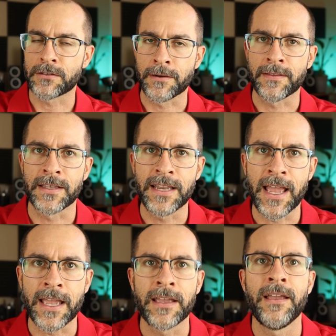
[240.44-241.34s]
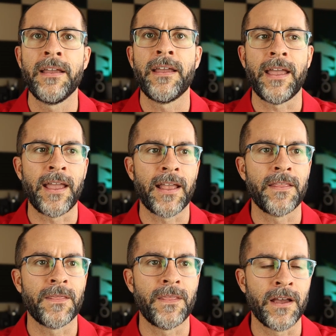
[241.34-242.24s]
during the day,
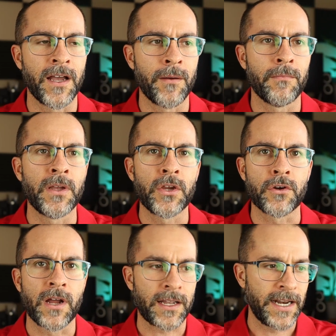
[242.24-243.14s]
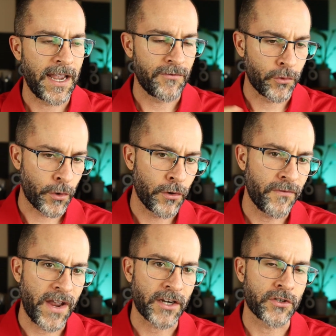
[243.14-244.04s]
and you're not going to have the
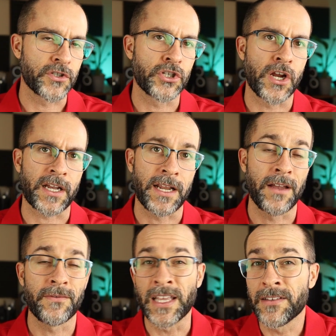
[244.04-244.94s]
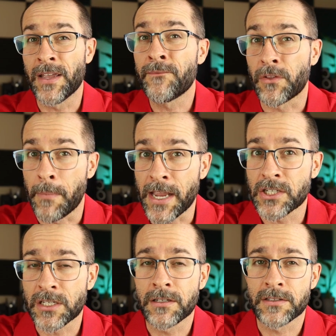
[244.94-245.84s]
growth factors. You're not going to have
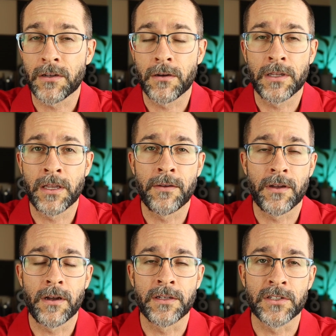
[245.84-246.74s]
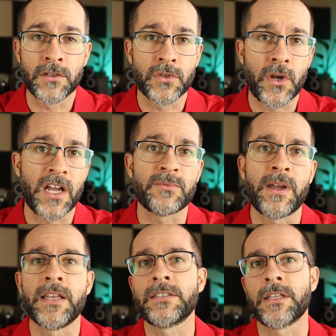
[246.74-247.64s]
inflammation is also caused
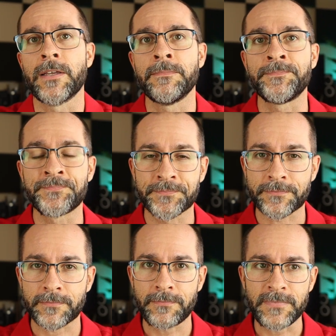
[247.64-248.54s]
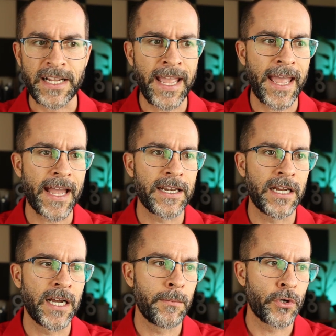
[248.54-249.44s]
by insulin. And
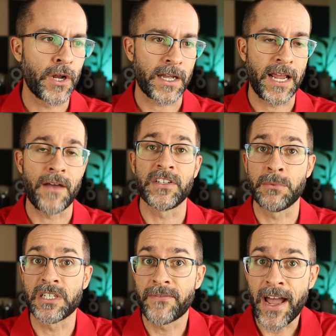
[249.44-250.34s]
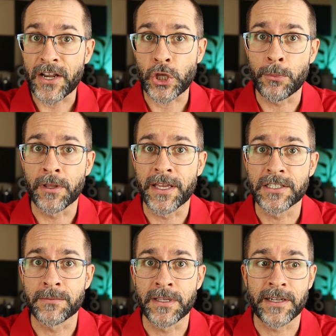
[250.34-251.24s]
you're not going to have as much fat
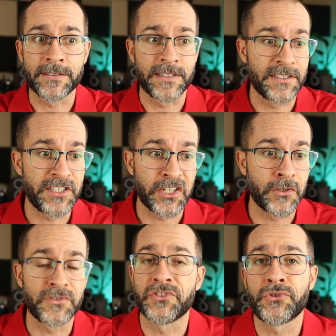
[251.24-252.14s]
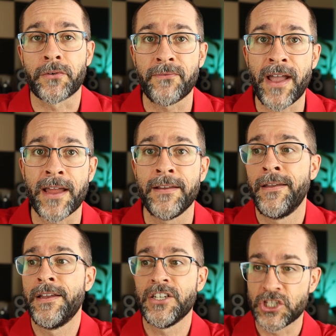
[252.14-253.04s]
accumulation because the signal to store fat
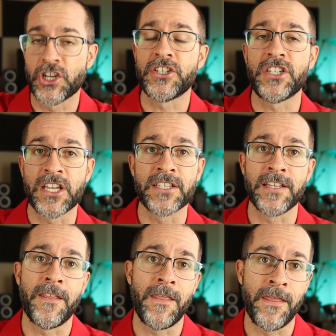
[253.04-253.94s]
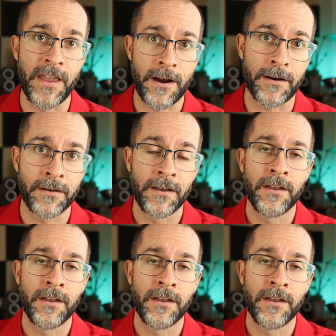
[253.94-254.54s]
just isn't there.